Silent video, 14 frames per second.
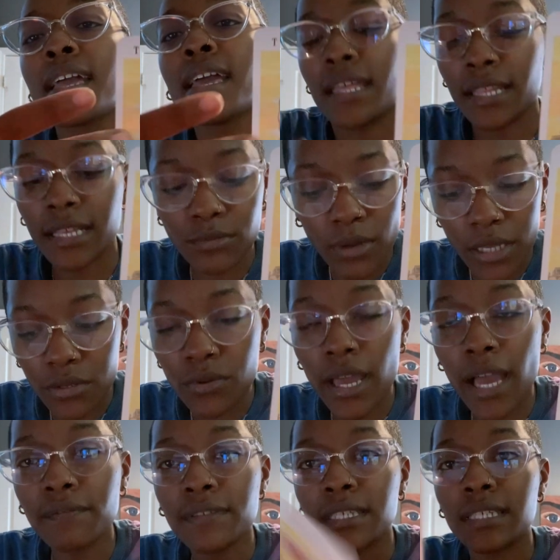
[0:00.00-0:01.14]
That's why you
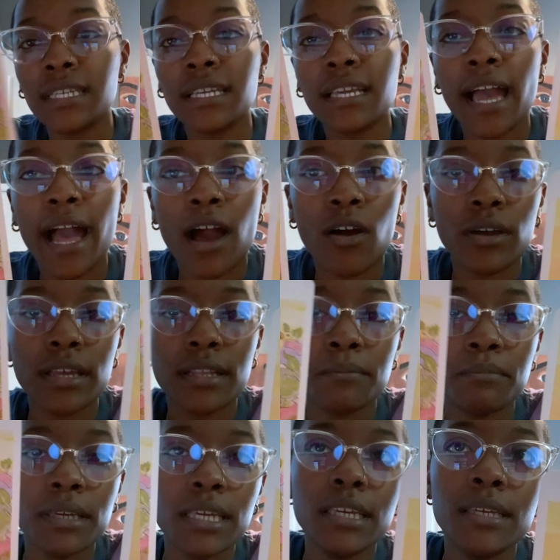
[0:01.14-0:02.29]
have to get out and
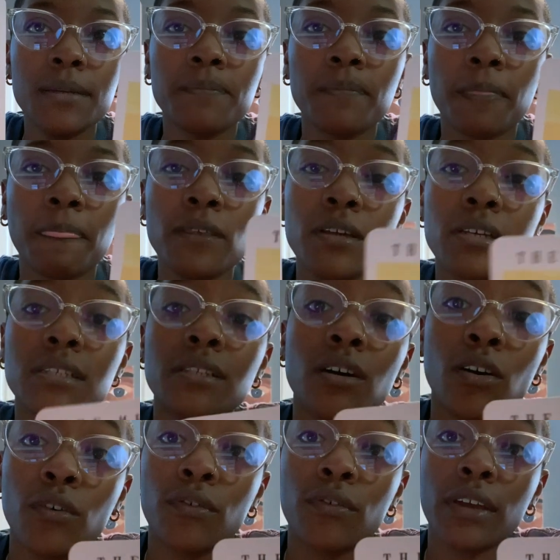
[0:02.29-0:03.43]
be
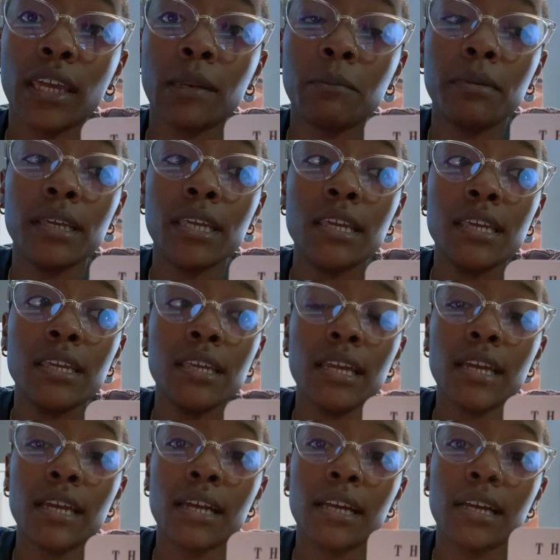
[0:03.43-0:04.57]
yourself and be
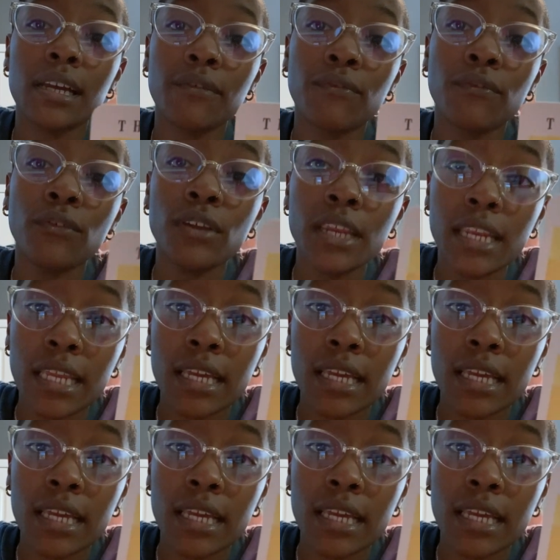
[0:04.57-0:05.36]
free,